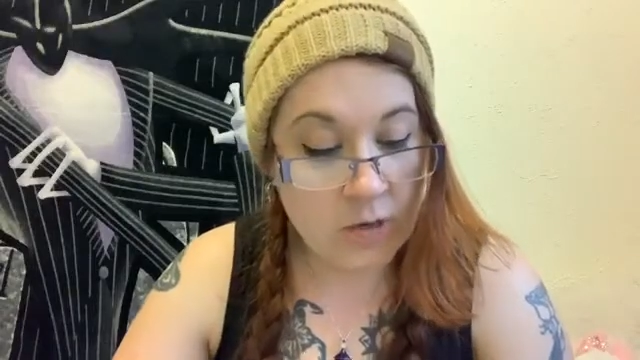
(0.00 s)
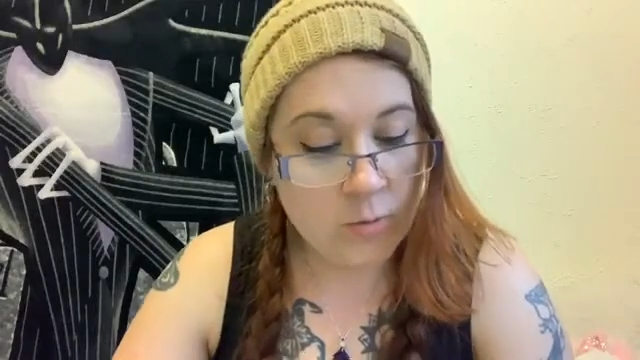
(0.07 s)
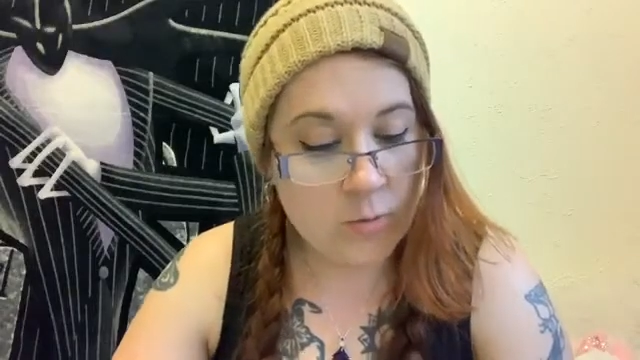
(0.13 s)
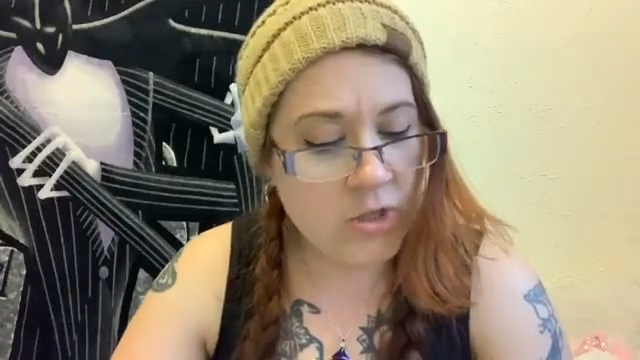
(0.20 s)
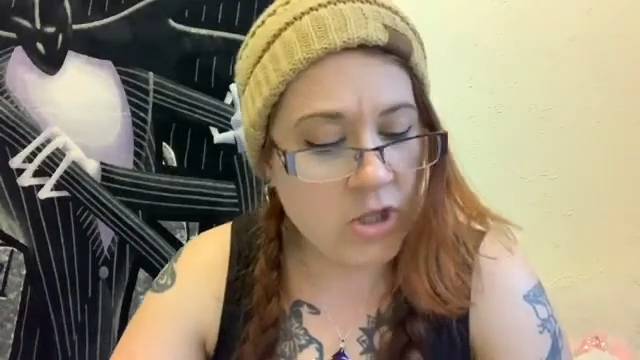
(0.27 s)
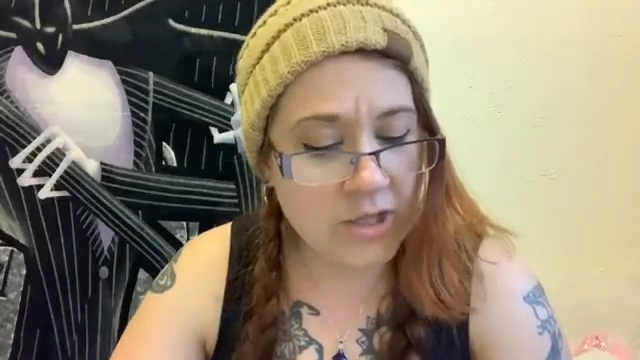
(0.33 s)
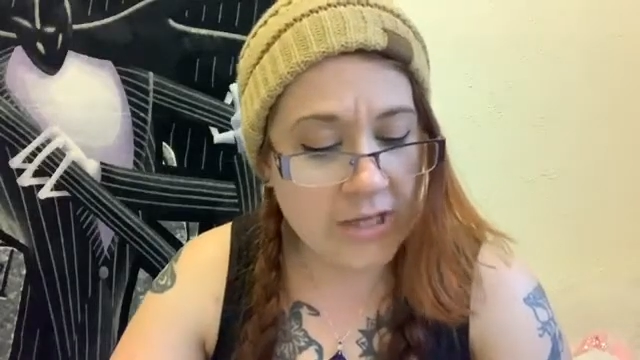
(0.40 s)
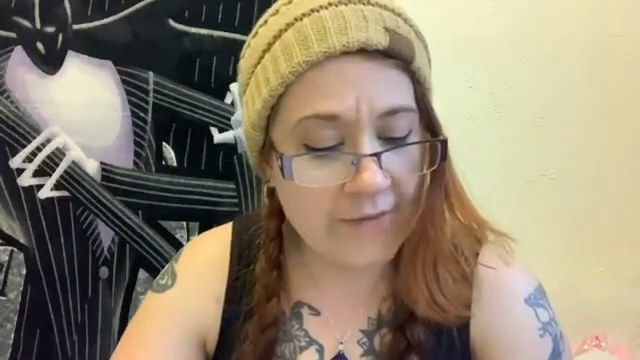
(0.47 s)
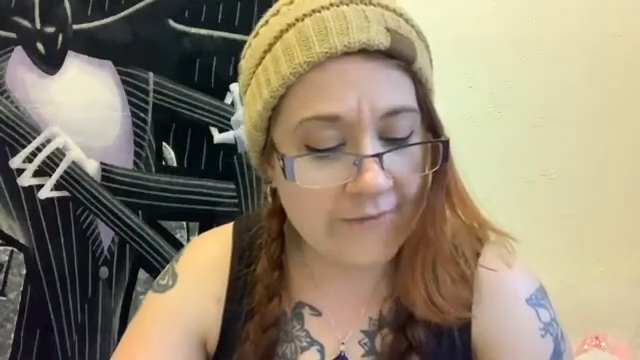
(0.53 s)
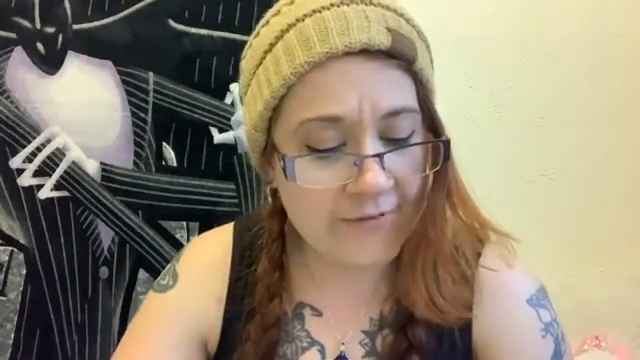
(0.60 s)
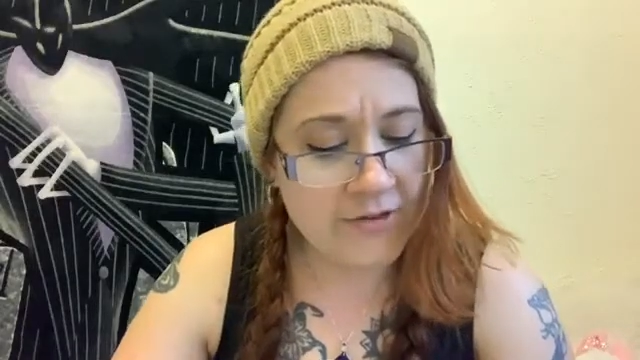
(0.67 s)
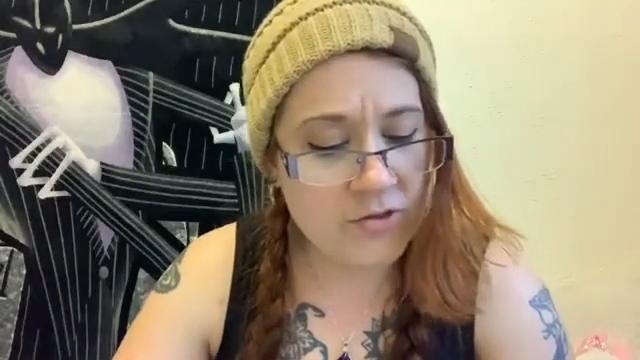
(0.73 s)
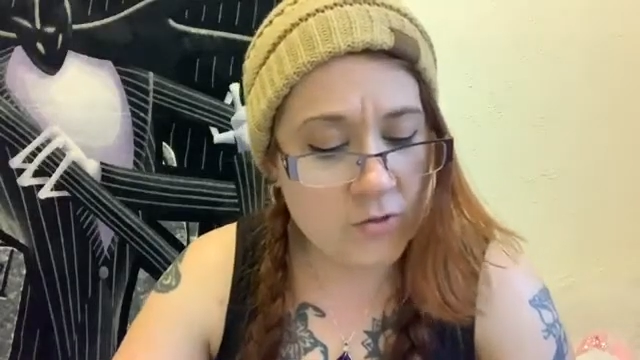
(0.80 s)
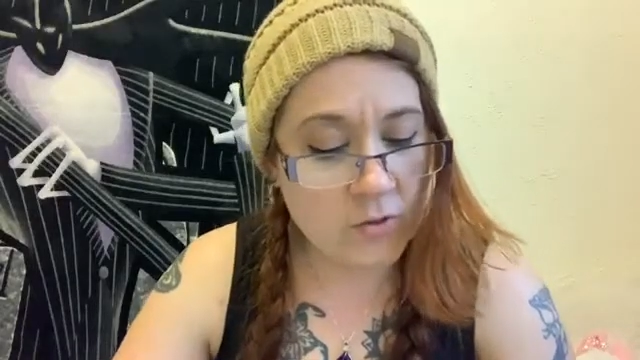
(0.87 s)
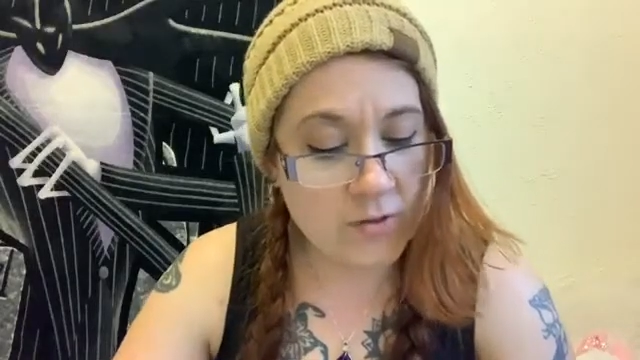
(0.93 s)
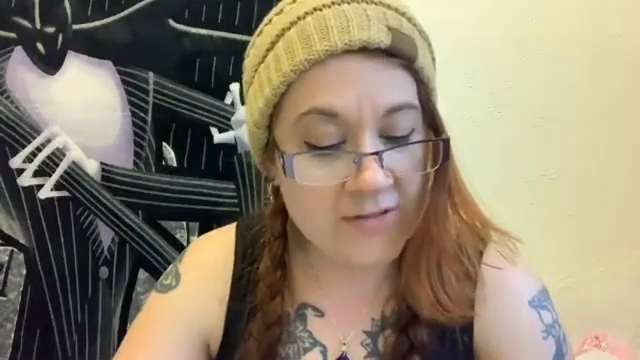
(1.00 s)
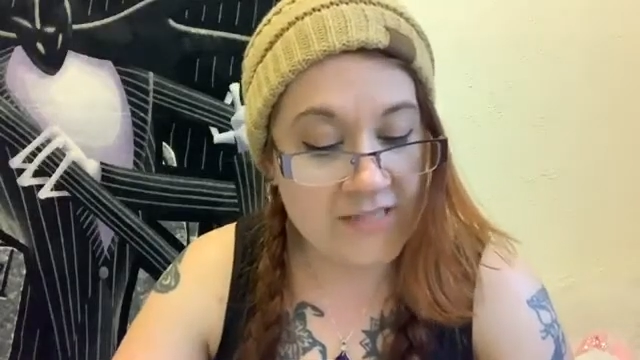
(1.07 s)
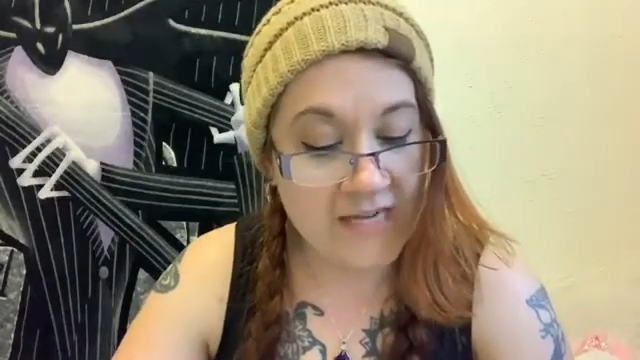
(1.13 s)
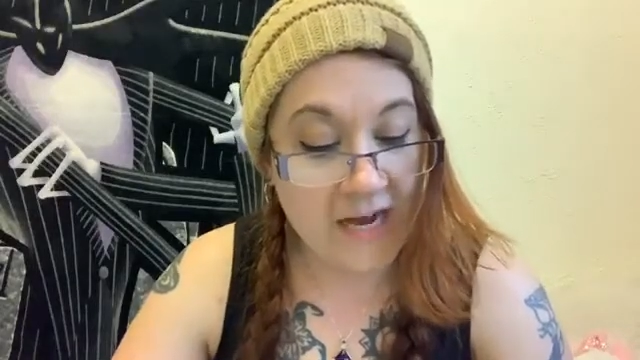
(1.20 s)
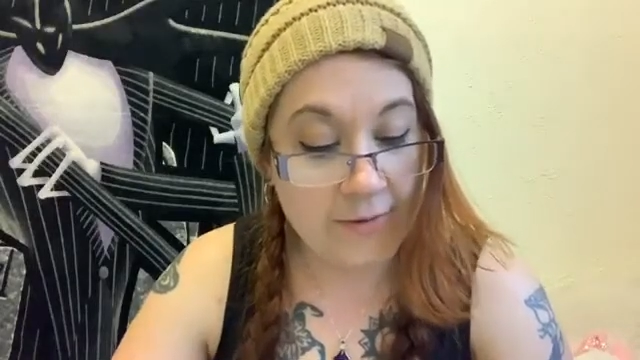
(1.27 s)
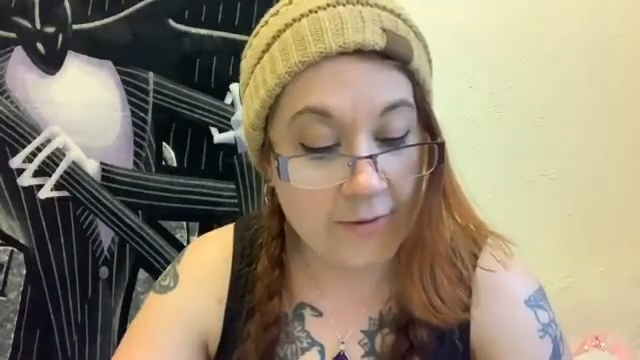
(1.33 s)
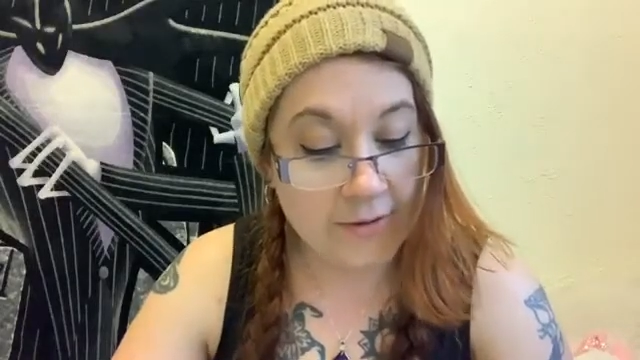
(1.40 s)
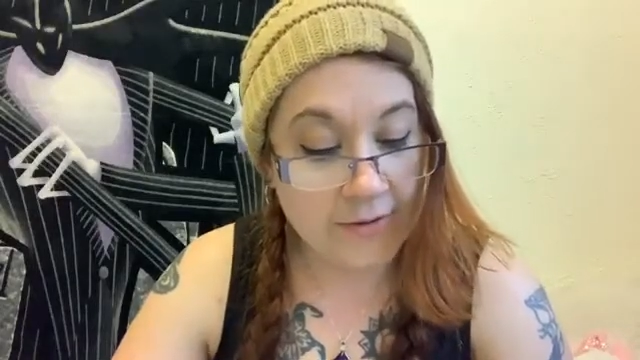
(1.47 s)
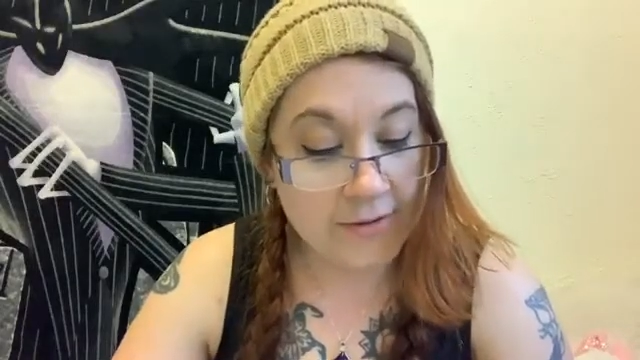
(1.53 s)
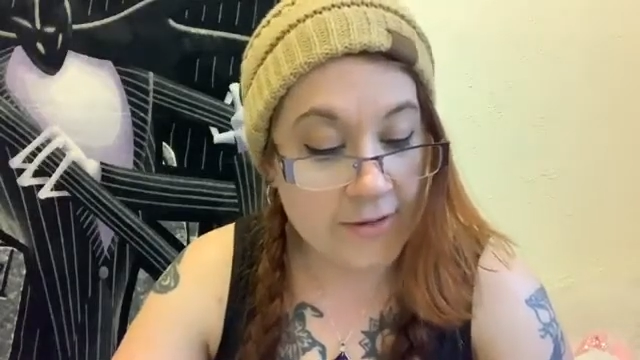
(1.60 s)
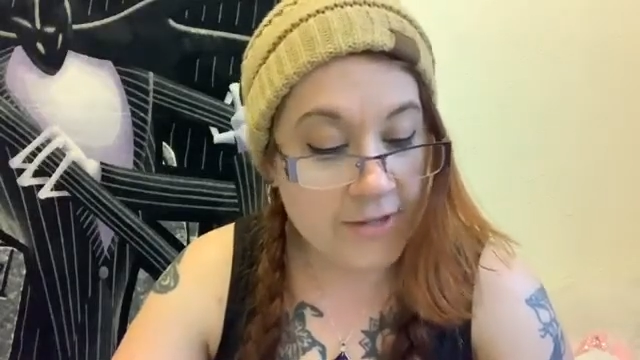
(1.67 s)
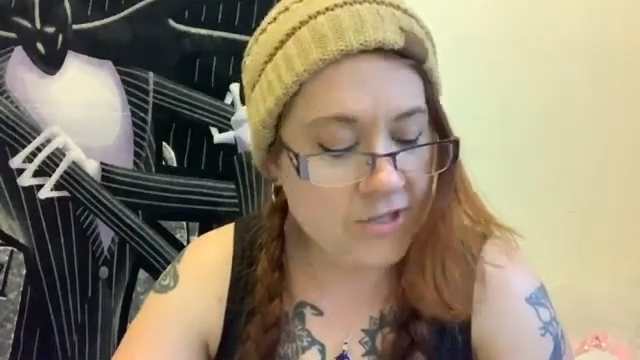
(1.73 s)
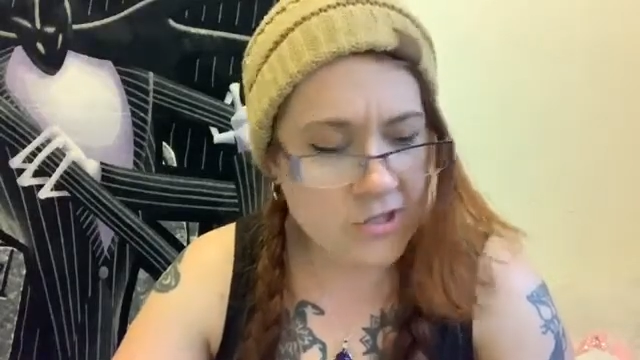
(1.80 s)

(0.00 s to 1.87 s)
"We're looking for the North Tower.